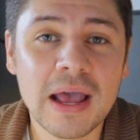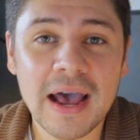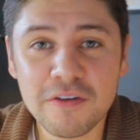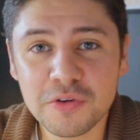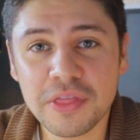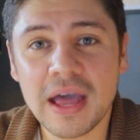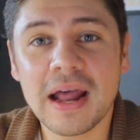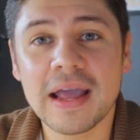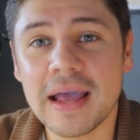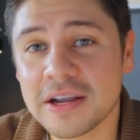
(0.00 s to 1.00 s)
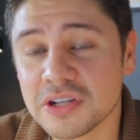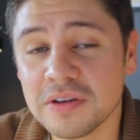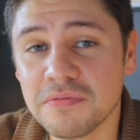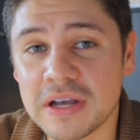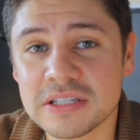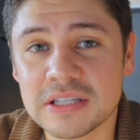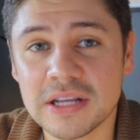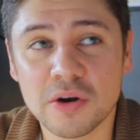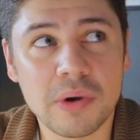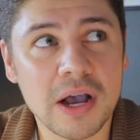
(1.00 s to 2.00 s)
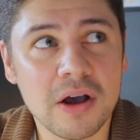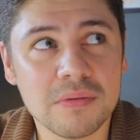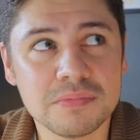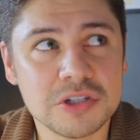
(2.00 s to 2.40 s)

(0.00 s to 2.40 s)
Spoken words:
After that, I actually invested around